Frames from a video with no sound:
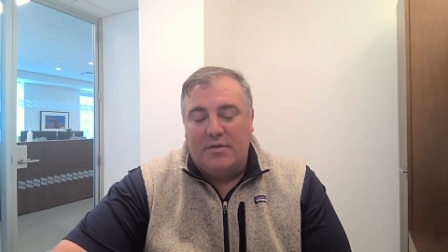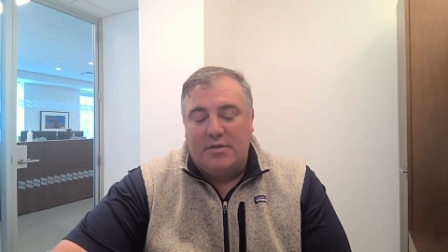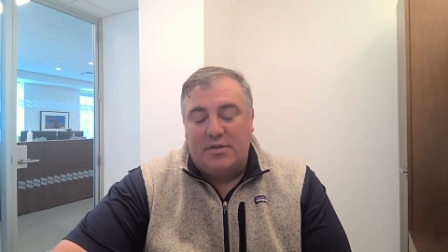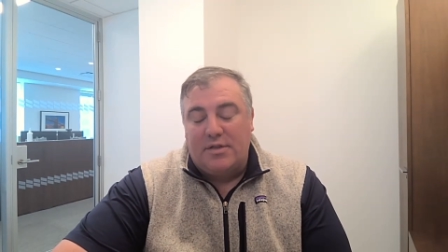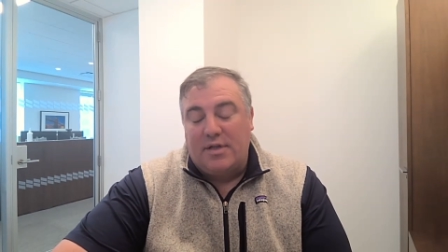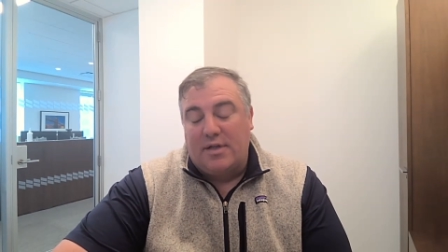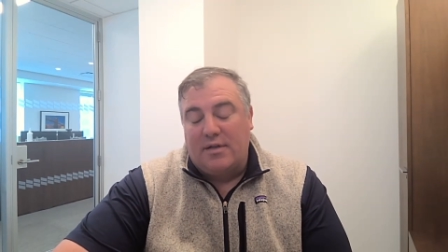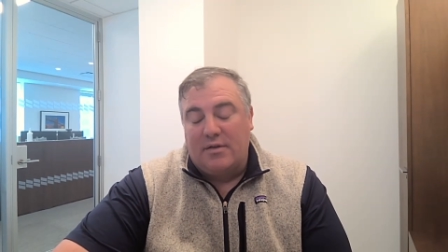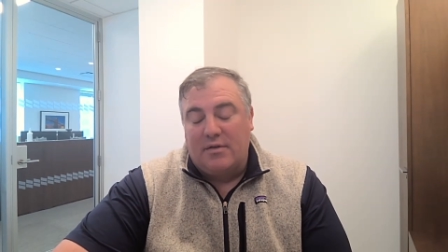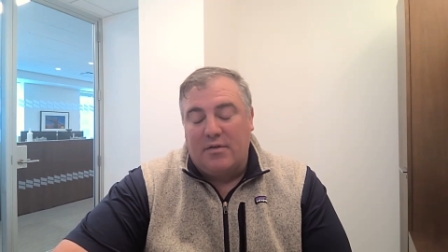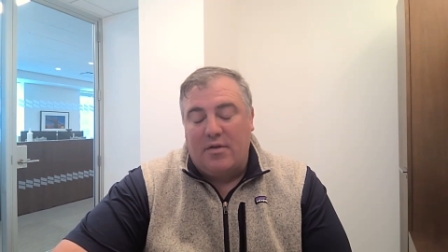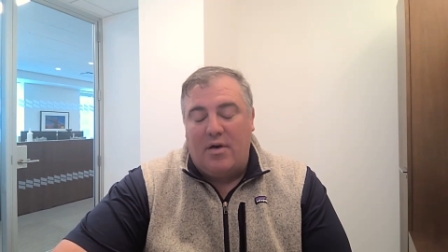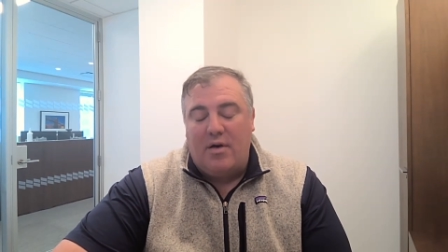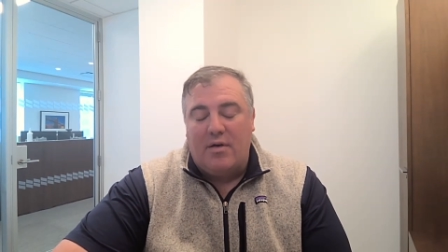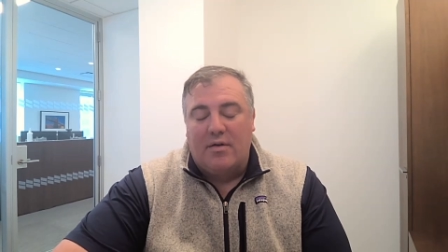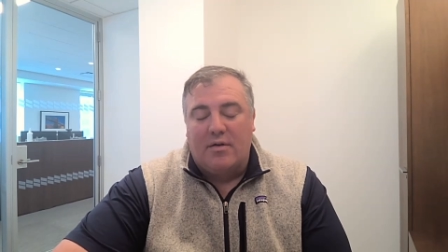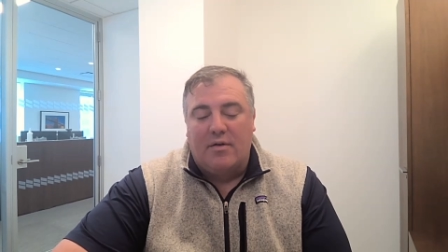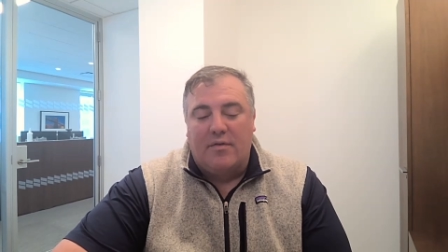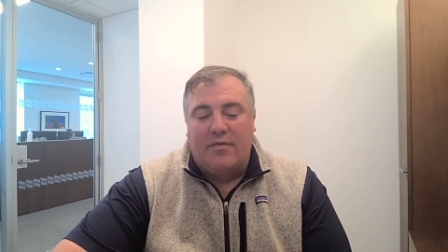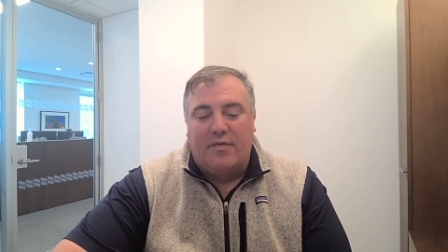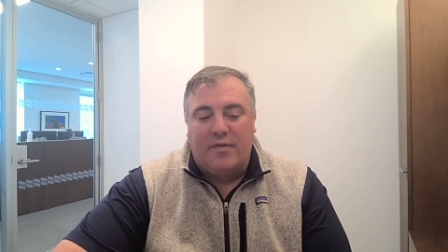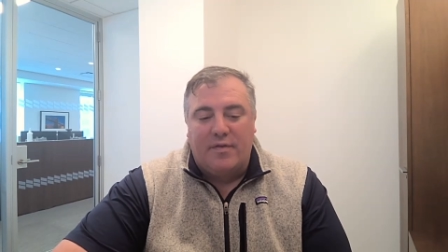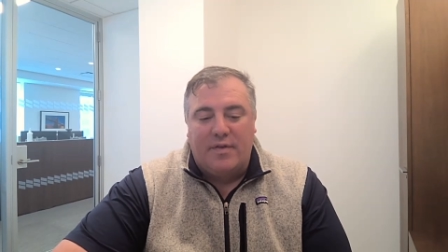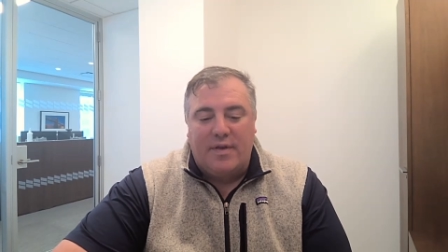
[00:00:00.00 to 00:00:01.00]
It's taken
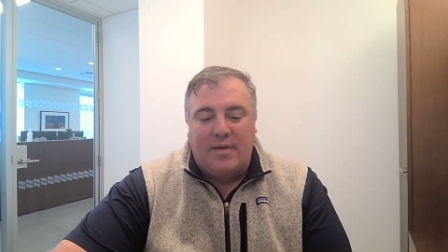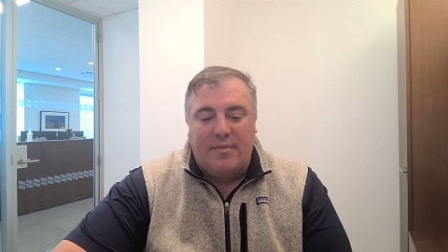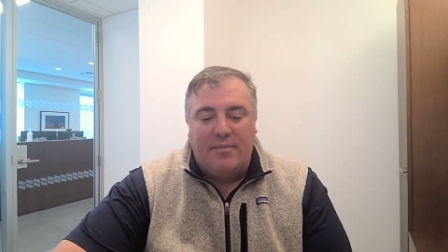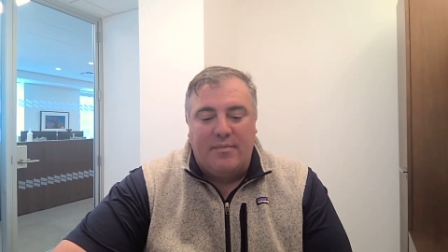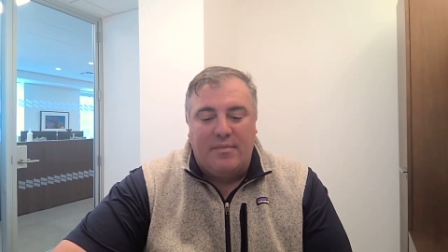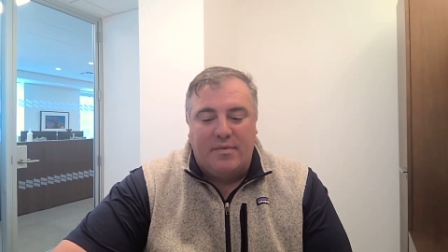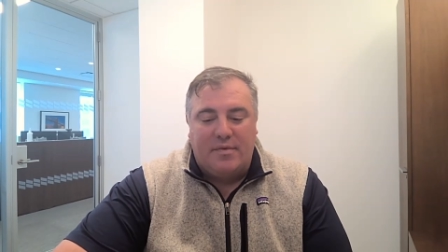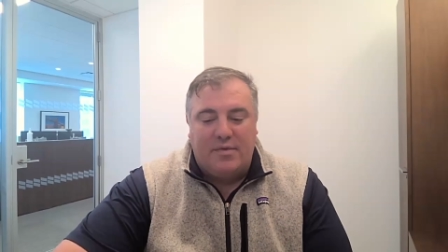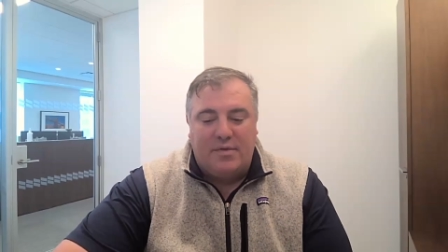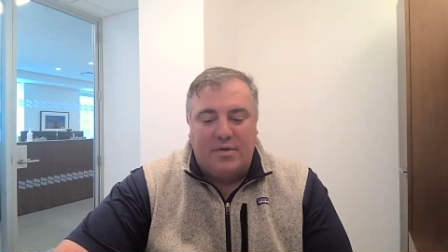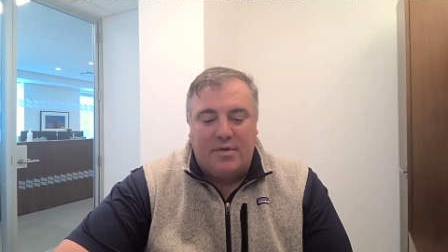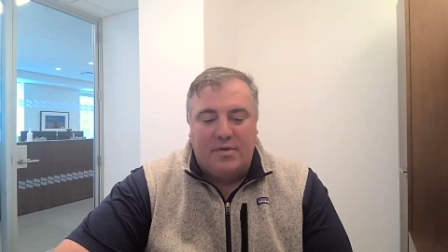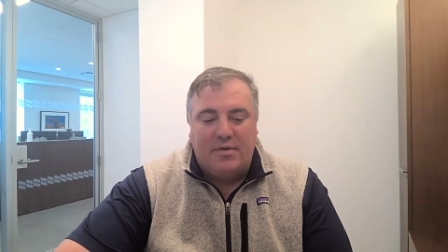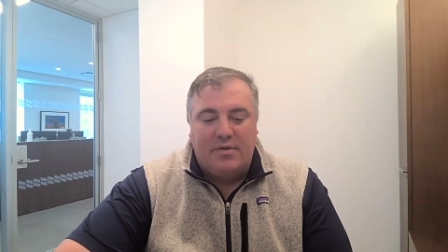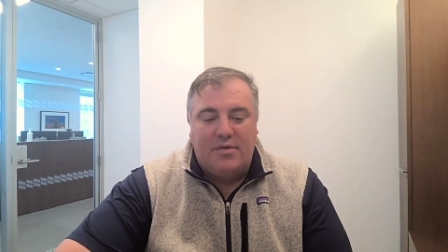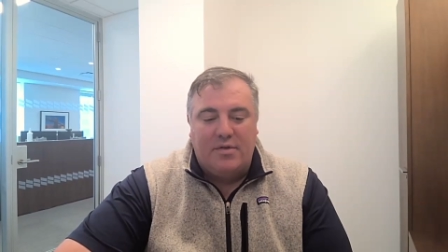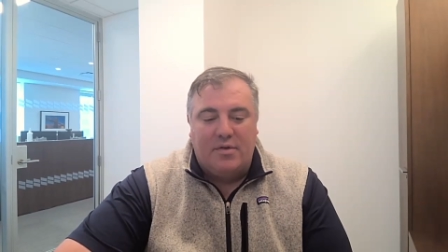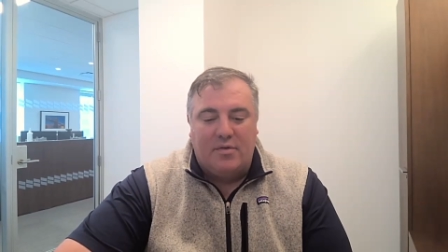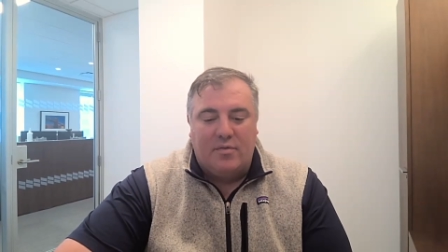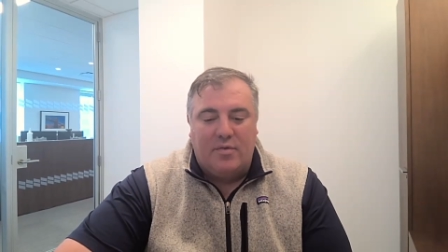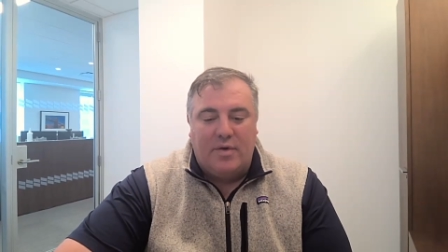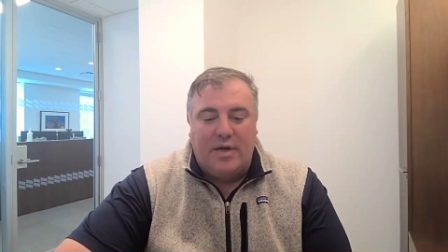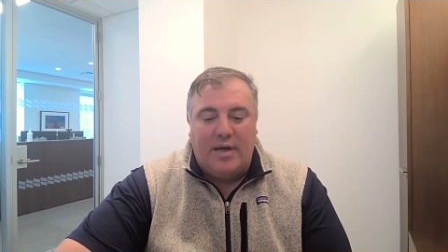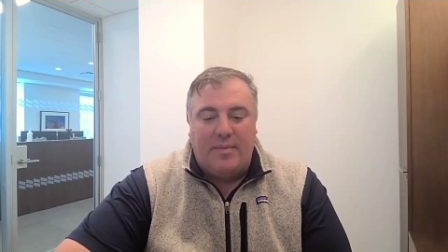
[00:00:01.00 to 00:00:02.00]
longer for them
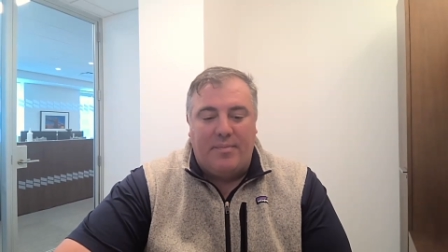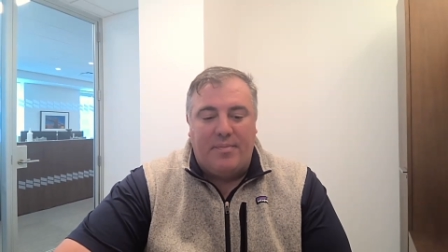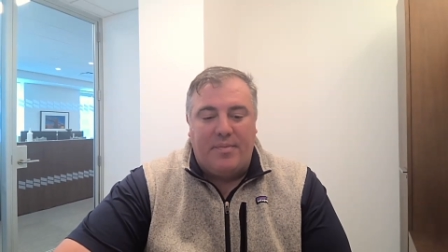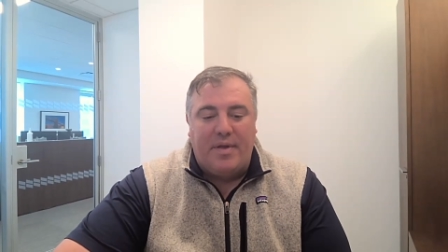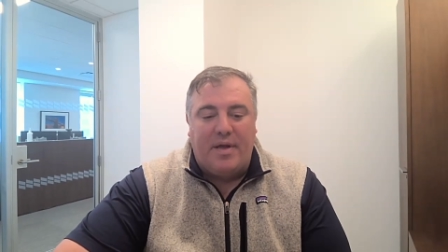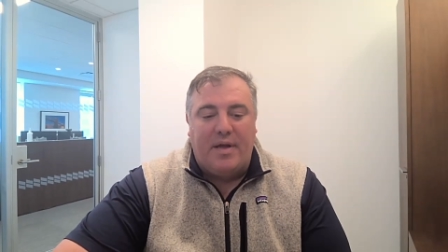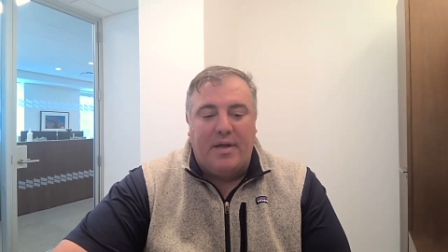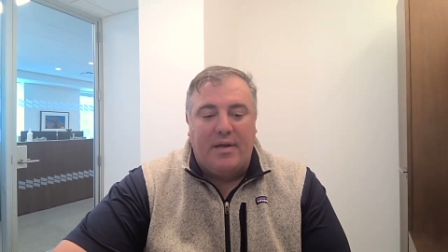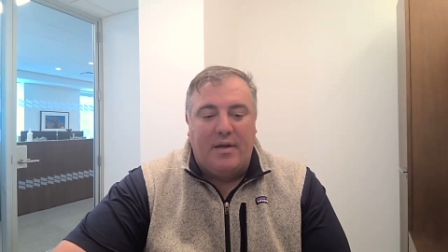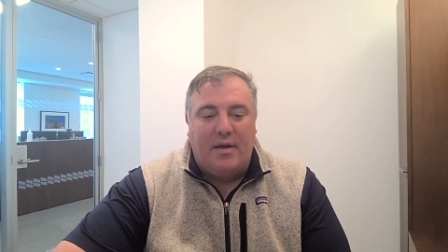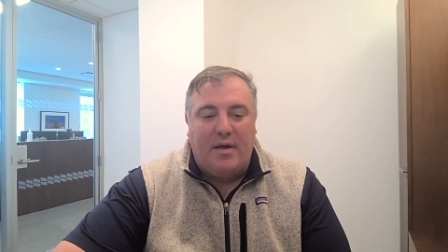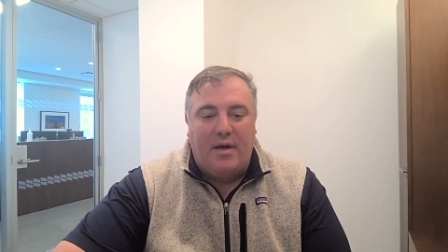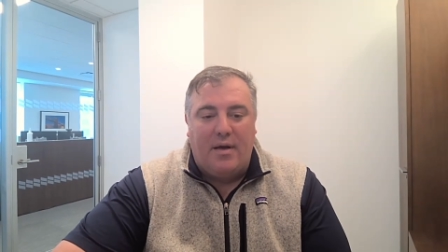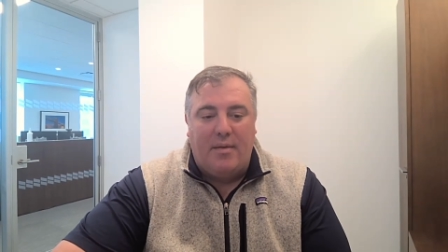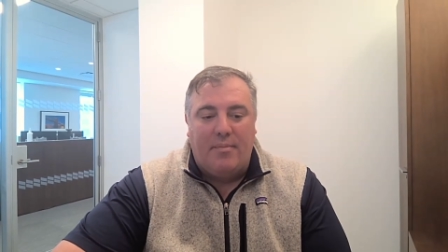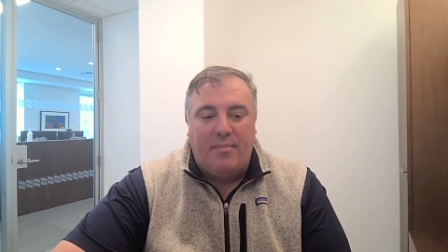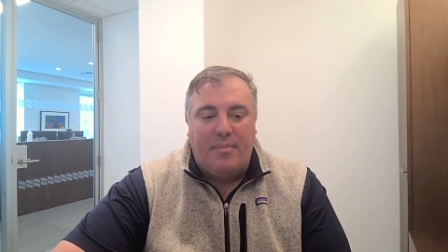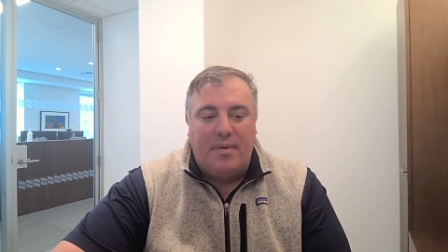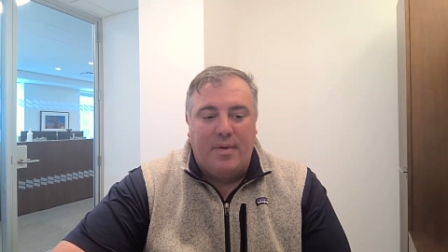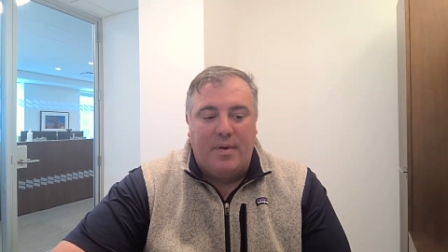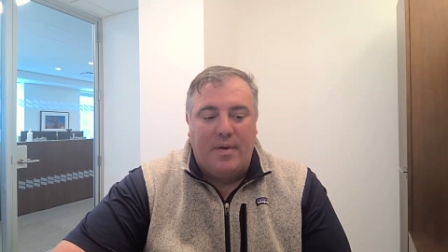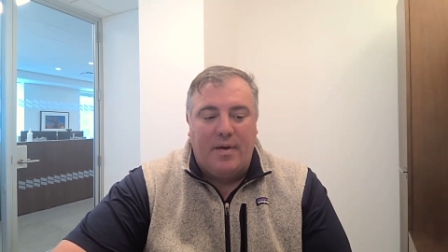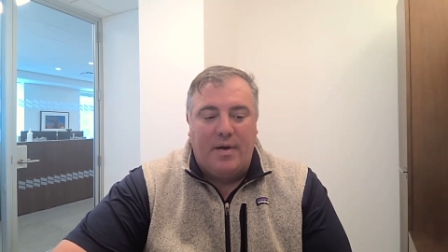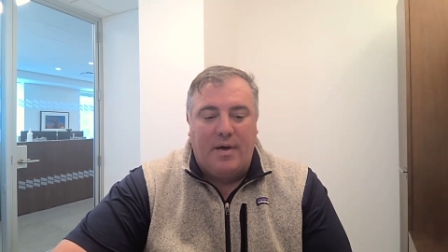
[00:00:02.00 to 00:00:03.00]
to ramp that
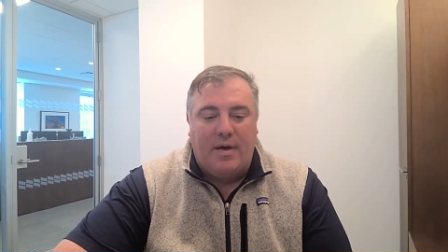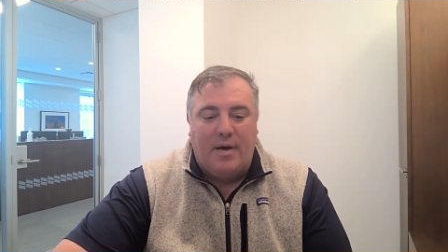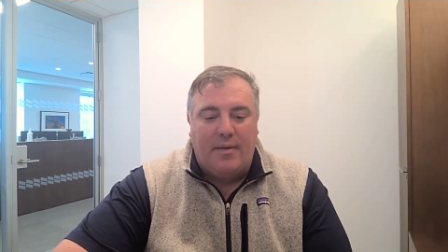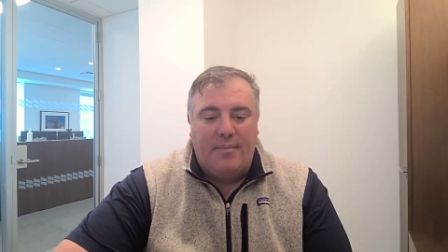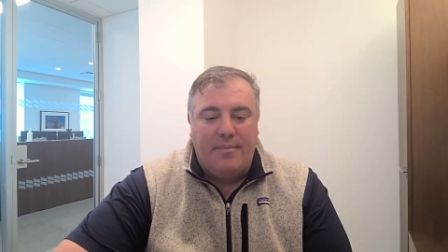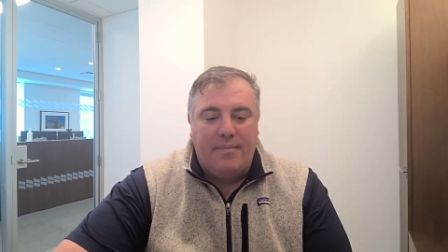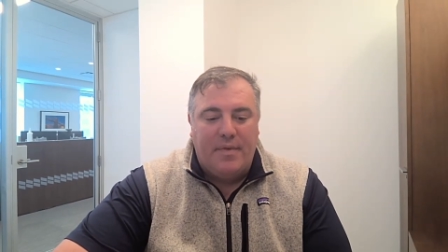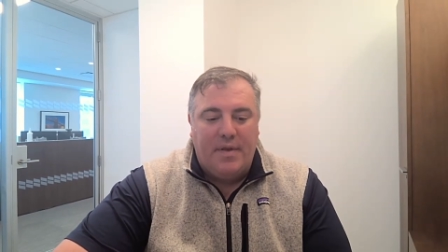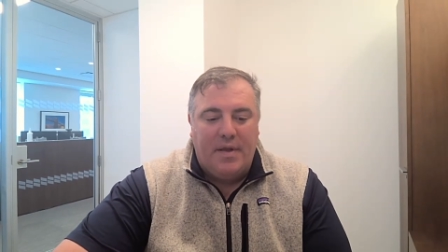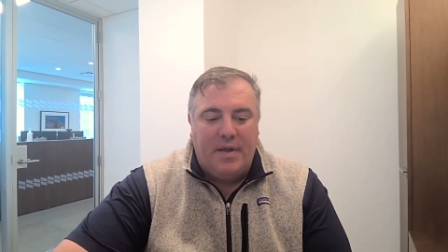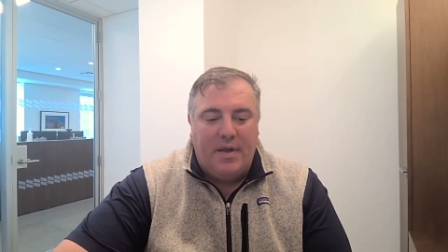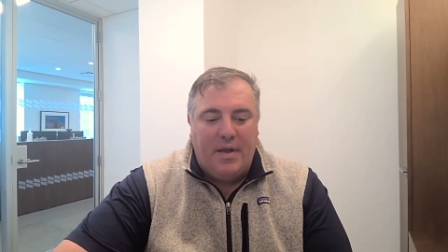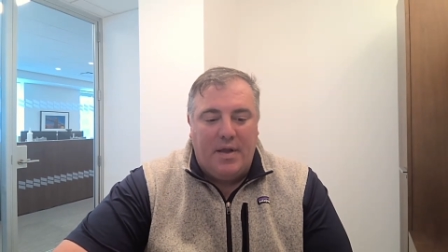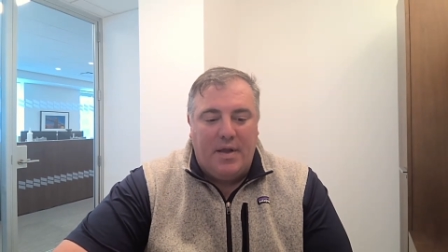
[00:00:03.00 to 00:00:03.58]
up. And